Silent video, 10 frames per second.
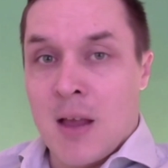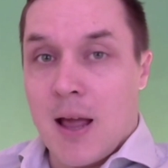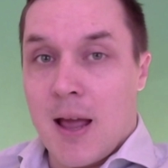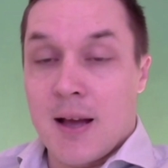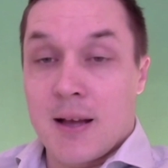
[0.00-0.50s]

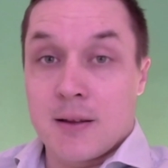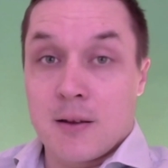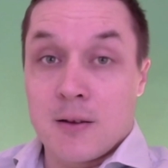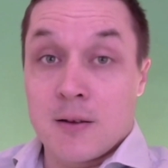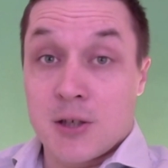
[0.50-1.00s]
and
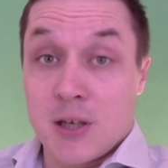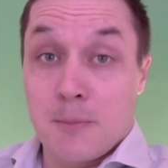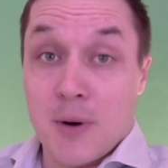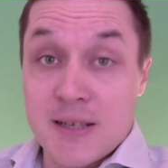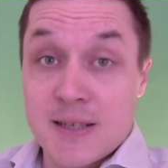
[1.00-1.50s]
uh, she
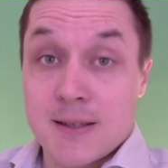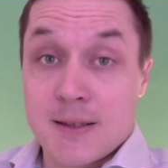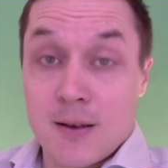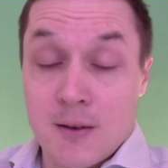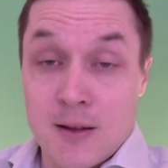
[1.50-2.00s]
prices
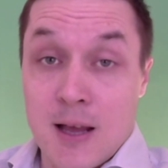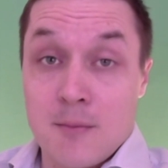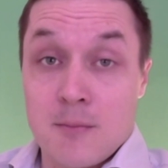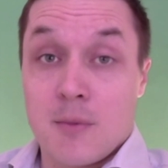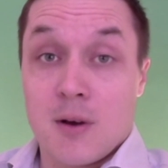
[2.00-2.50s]
uh,
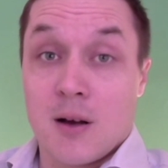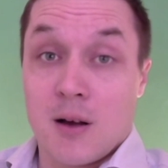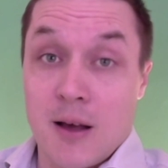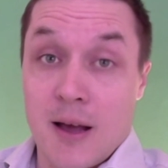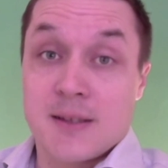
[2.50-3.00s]
them
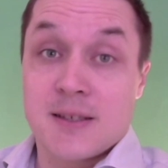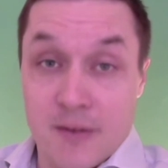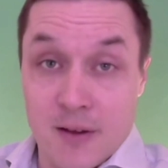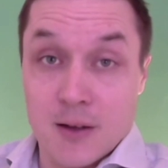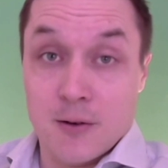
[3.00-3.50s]
uh, at
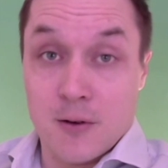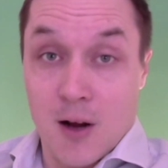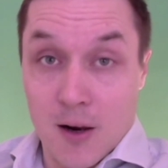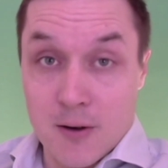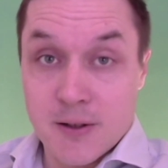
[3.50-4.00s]

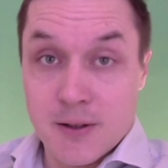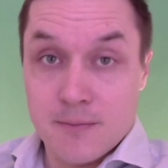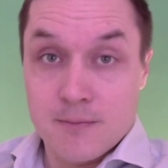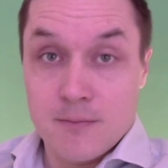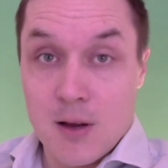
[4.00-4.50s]
$700
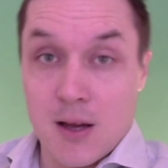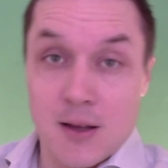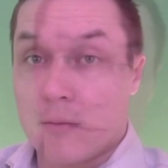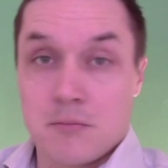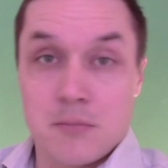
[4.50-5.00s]

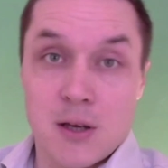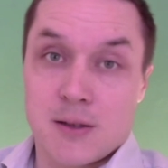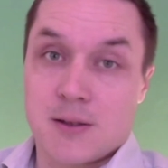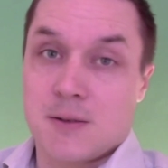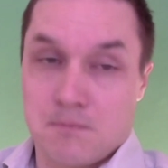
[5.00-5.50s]
and
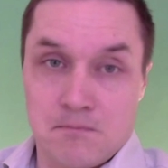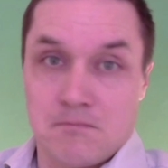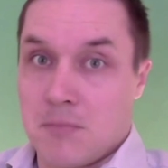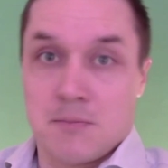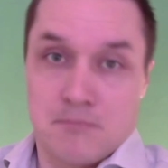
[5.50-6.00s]
it's
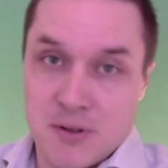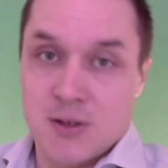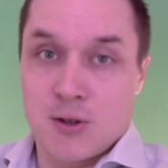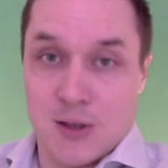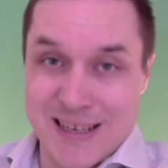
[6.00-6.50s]
a
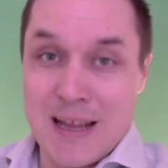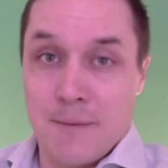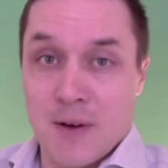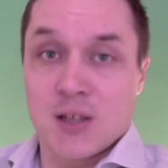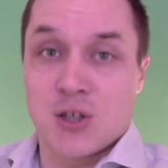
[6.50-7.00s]

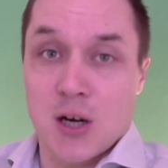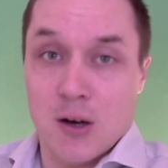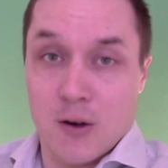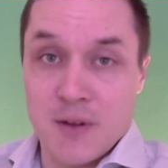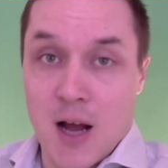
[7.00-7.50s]
significant
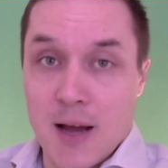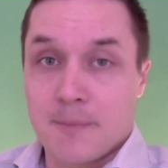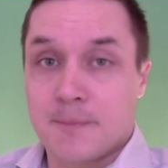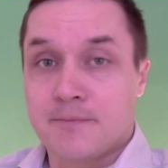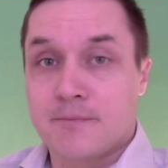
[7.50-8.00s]
chunk of time
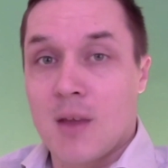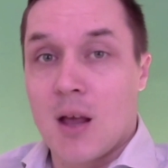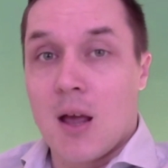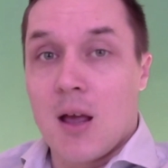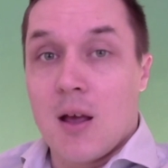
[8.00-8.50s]

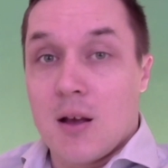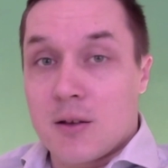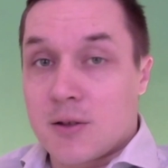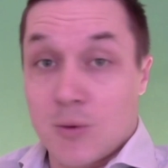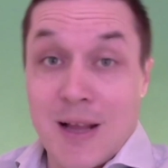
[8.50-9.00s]

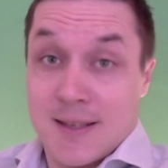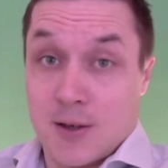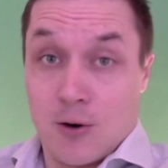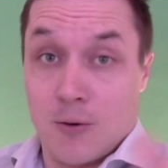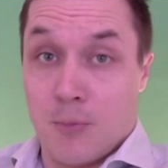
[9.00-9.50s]
so that's
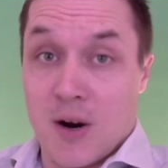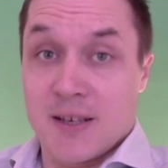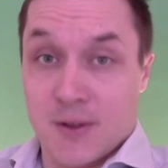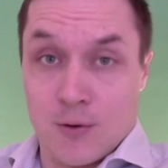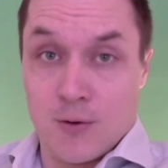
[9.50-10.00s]
her
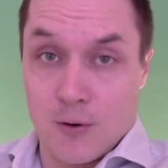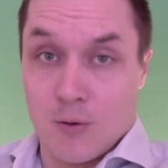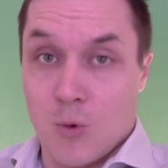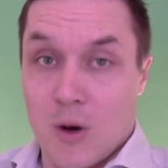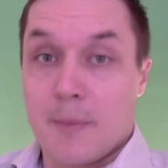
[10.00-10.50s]
price on
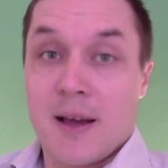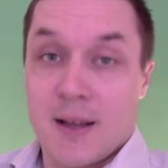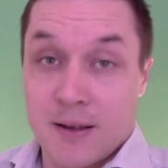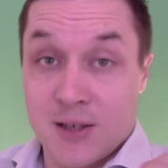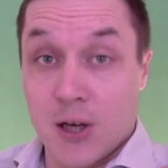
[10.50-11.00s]
her web
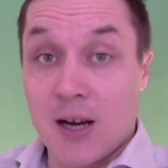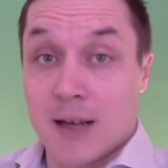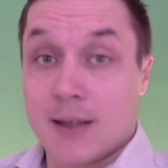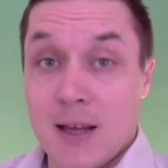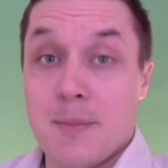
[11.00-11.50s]
and she
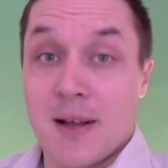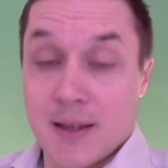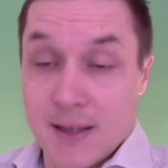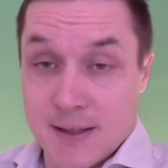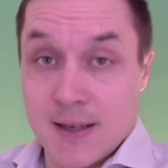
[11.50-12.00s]
got an
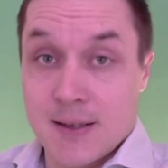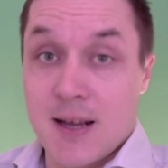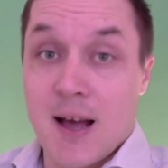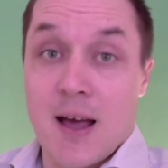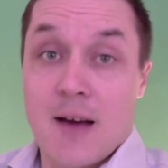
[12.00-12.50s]
email that says
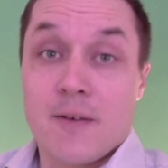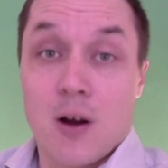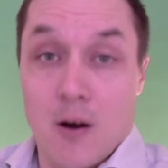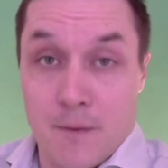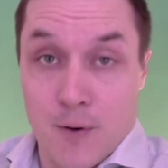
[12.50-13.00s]
i have an
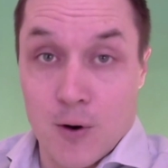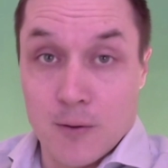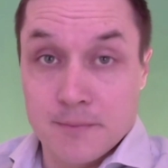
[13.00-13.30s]
offer